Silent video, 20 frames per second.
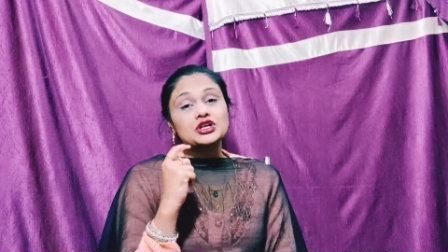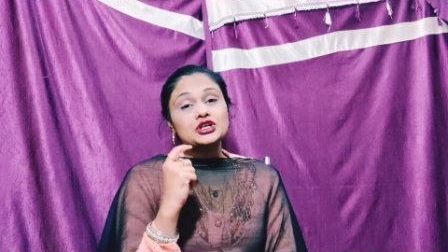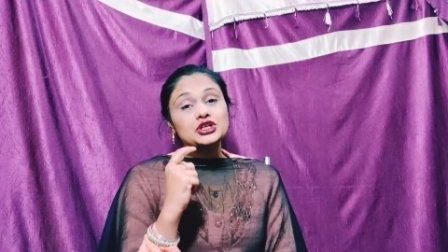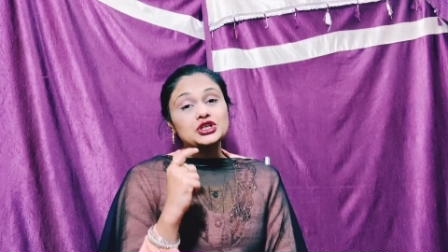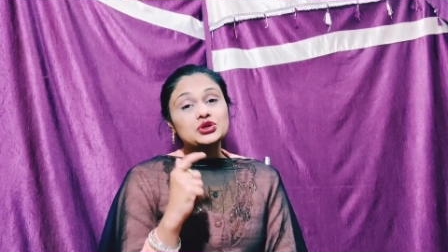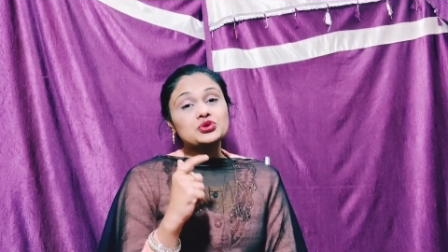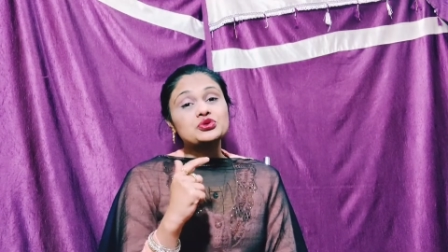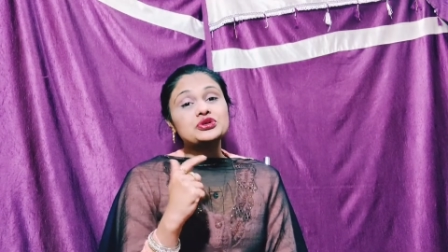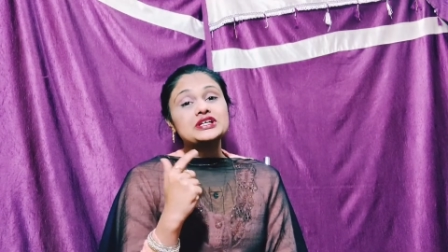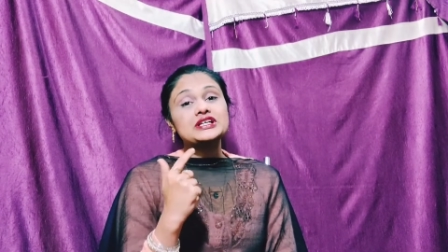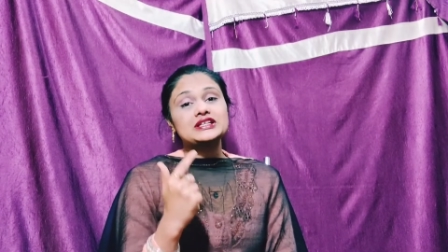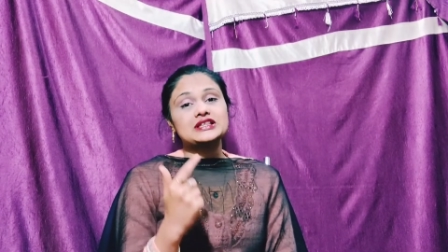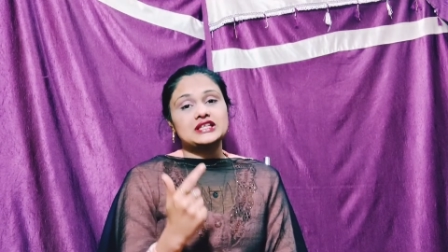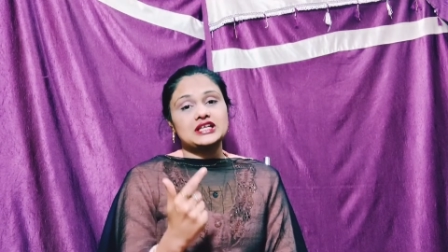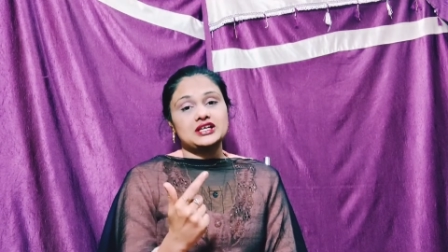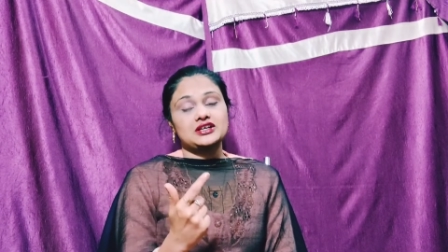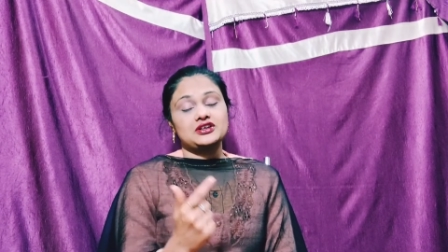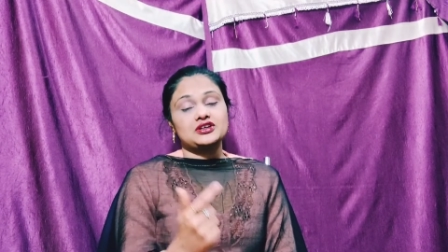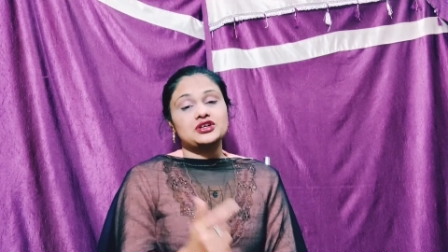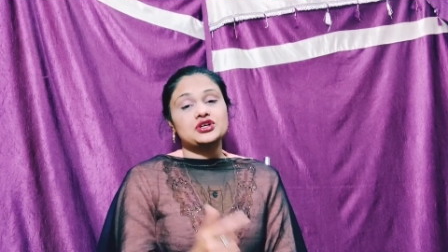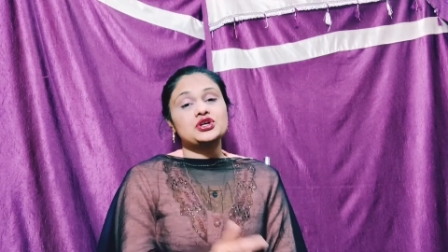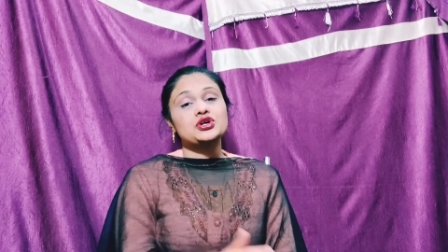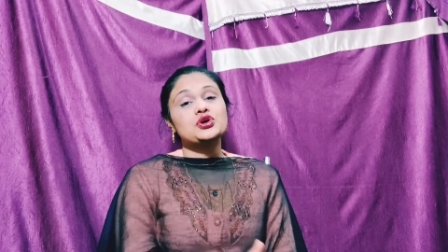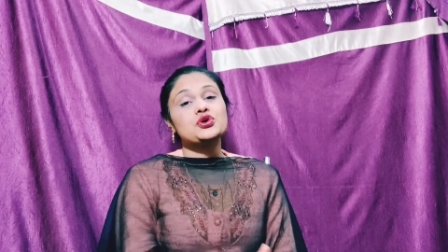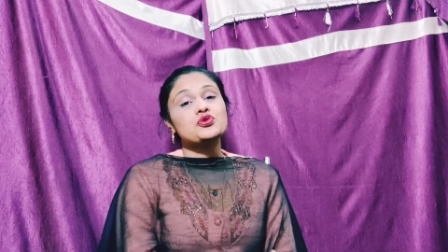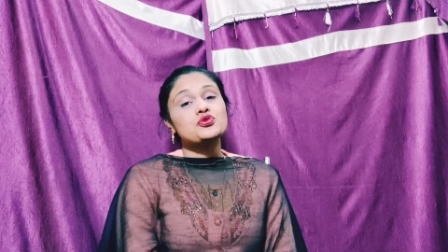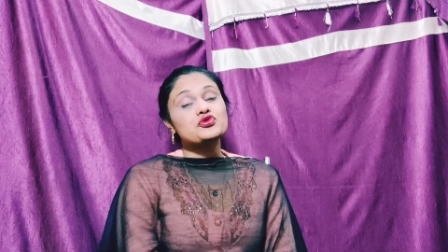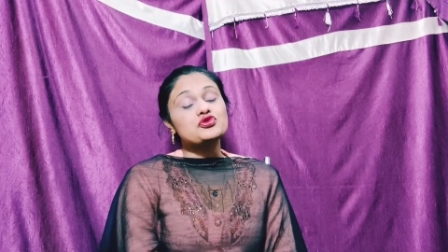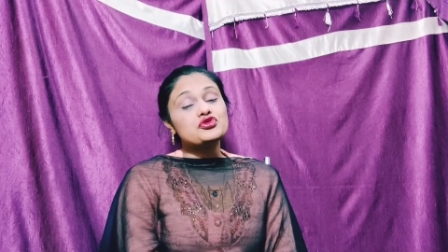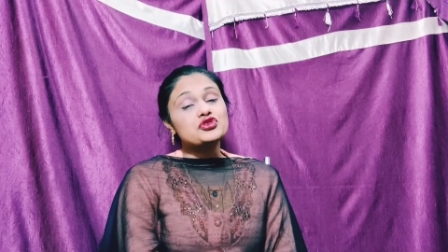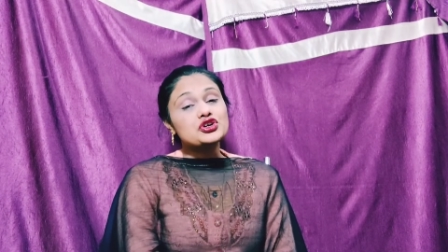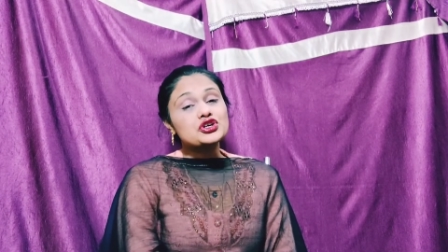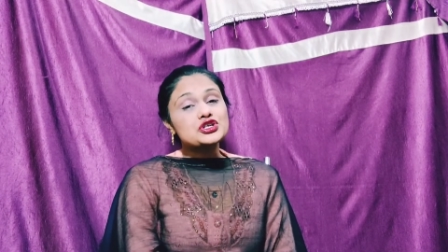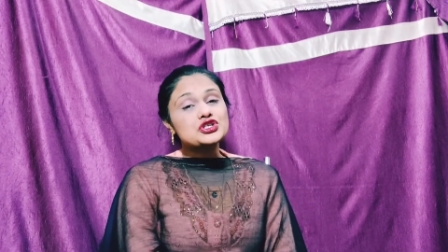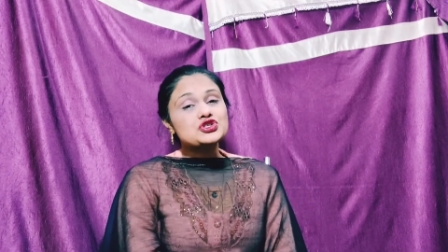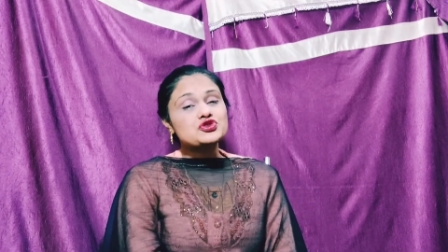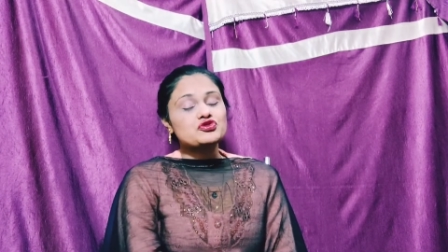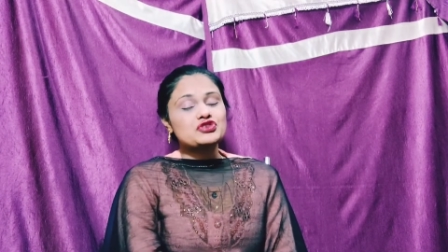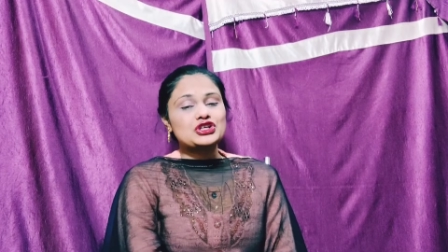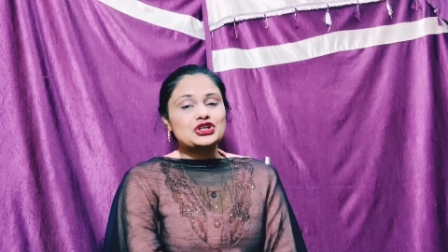during their
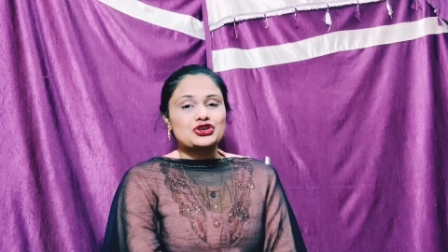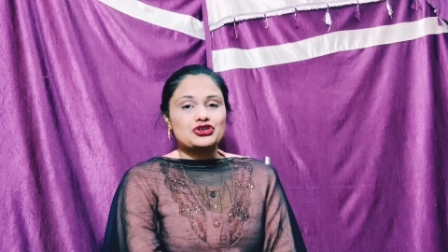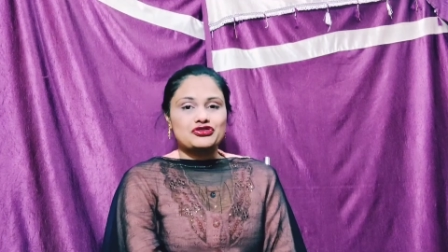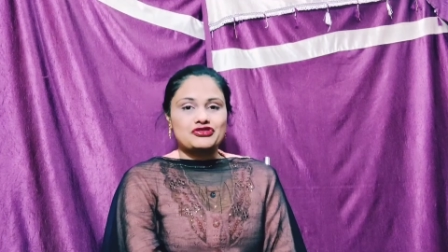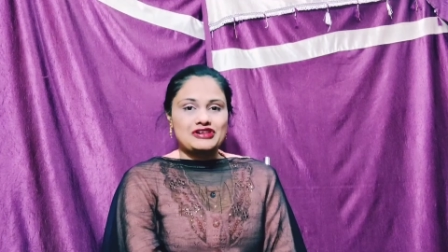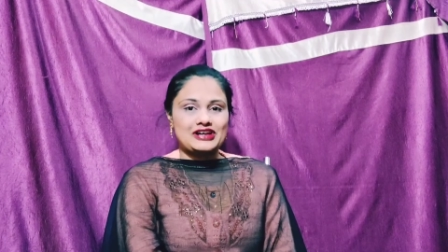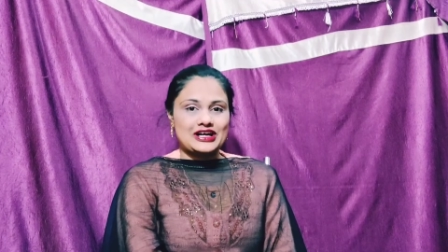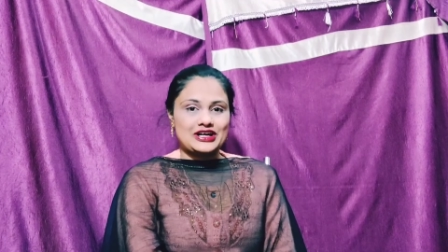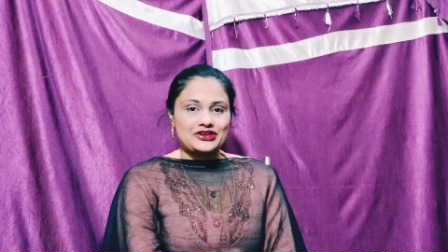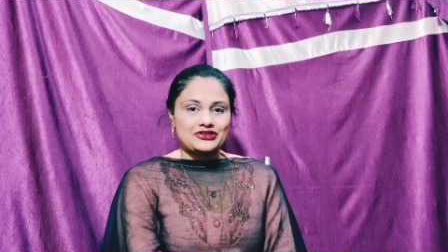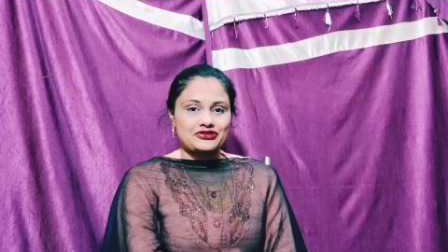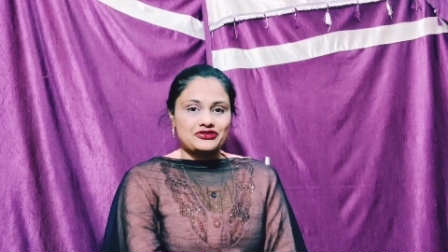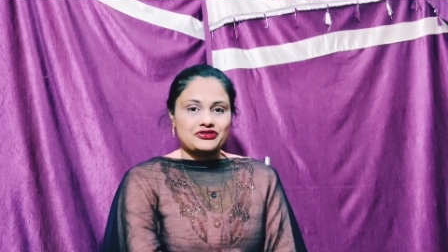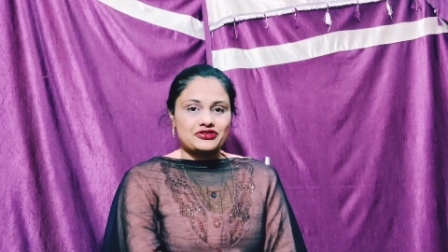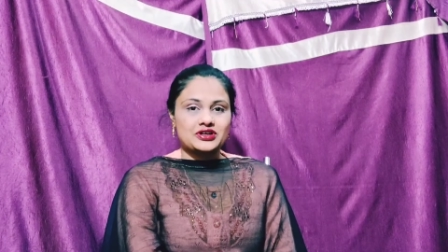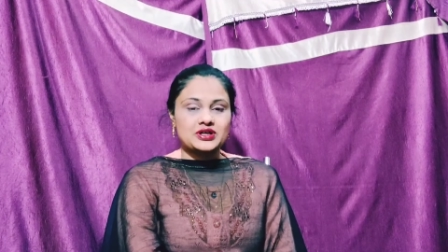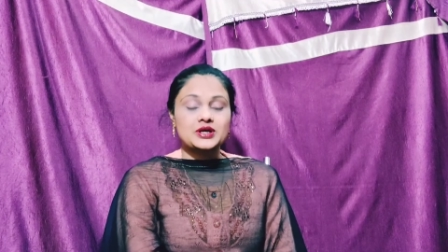first week of life